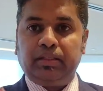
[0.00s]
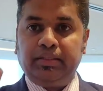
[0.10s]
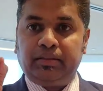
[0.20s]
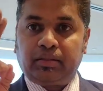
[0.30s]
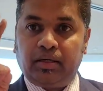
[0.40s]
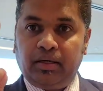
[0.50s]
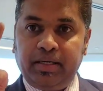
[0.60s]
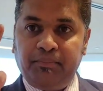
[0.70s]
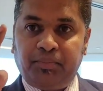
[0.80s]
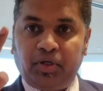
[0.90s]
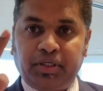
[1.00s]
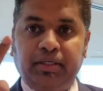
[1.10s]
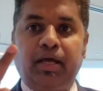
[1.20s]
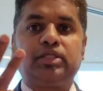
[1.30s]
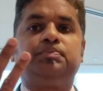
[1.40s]
The third
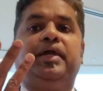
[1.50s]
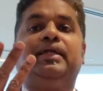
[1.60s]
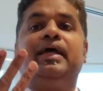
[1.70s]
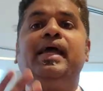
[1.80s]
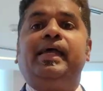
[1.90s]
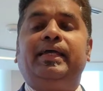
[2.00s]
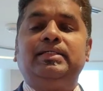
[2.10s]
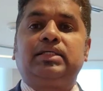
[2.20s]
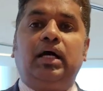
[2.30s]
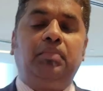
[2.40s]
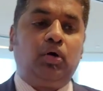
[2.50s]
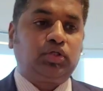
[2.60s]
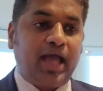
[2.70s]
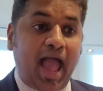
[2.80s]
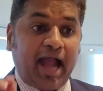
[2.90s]
important aspect is
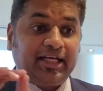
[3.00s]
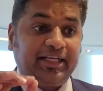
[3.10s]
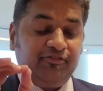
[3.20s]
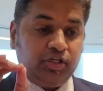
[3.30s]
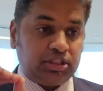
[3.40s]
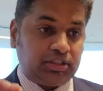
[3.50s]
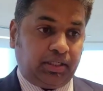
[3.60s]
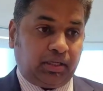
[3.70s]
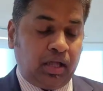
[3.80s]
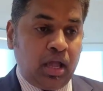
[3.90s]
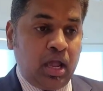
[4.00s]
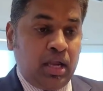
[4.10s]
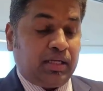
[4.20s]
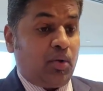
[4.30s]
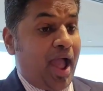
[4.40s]
about active listening.
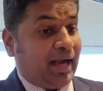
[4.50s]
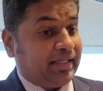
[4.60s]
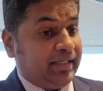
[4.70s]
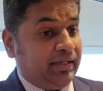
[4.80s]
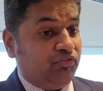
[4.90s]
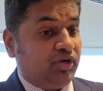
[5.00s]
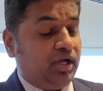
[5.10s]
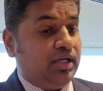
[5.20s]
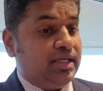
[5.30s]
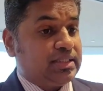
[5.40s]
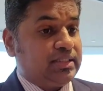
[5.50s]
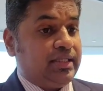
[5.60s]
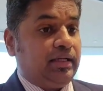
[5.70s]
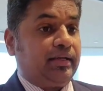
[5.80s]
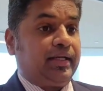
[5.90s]
Now, active
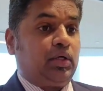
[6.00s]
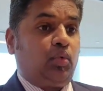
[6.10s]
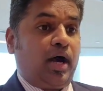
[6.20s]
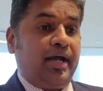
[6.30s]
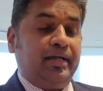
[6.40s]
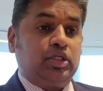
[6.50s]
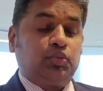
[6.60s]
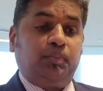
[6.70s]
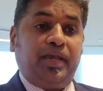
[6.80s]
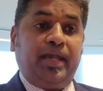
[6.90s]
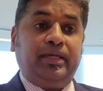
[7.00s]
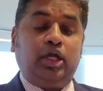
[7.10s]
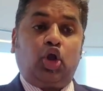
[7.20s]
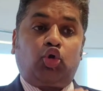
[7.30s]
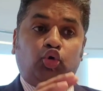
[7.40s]
listening requires
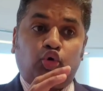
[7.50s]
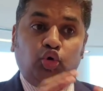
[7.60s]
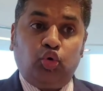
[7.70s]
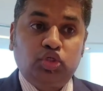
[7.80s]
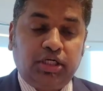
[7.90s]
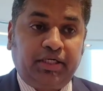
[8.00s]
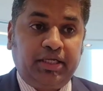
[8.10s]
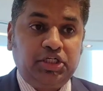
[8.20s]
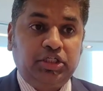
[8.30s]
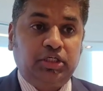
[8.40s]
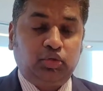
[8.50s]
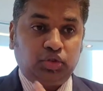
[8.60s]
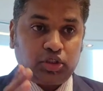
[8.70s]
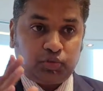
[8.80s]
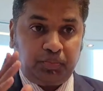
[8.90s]
paying close attention to
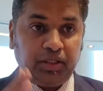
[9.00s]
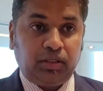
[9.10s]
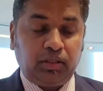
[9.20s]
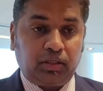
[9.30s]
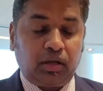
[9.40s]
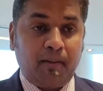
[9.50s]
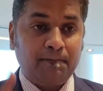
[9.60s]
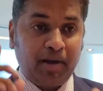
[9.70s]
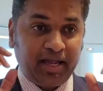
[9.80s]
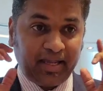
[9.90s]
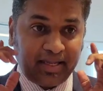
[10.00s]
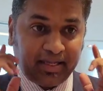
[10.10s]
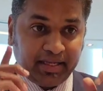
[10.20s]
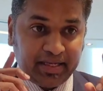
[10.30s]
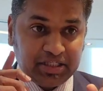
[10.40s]
the speaker by
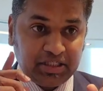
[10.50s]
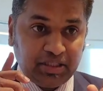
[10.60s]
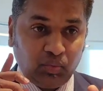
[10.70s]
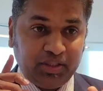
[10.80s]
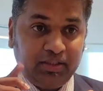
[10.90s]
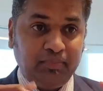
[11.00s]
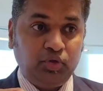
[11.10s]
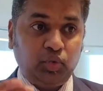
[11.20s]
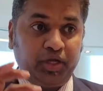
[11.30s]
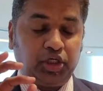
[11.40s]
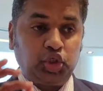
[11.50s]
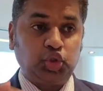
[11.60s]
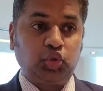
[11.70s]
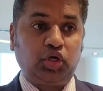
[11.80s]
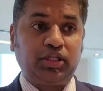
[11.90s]
engaging with them to
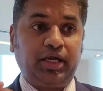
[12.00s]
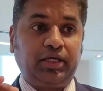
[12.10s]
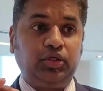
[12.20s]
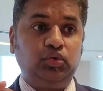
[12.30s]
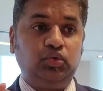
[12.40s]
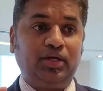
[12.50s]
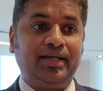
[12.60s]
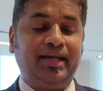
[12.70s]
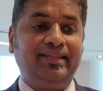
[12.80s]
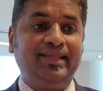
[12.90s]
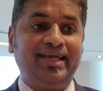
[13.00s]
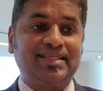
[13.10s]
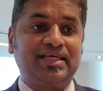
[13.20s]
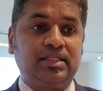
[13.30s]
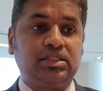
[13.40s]
ensure that you get the
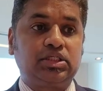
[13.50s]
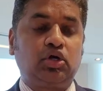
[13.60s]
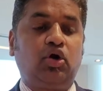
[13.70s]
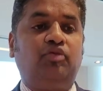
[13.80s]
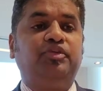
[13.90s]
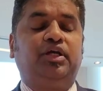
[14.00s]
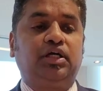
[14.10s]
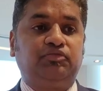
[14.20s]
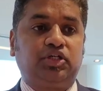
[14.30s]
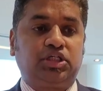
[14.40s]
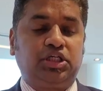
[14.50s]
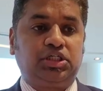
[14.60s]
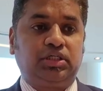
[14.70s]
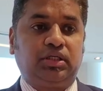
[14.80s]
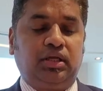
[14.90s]
essence of the
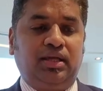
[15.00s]
conversation.